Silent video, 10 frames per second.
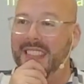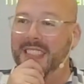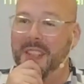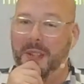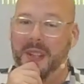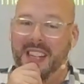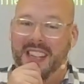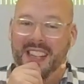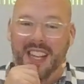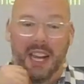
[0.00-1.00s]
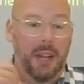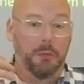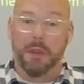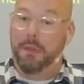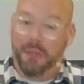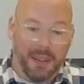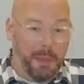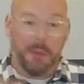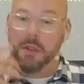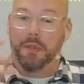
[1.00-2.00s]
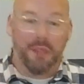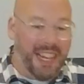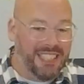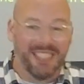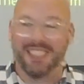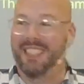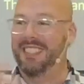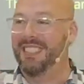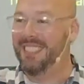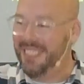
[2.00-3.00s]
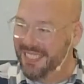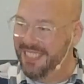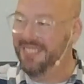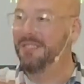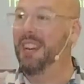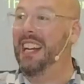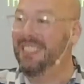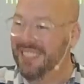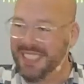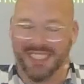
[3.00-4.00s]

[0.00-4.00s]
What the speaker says: to be refreshed and just rest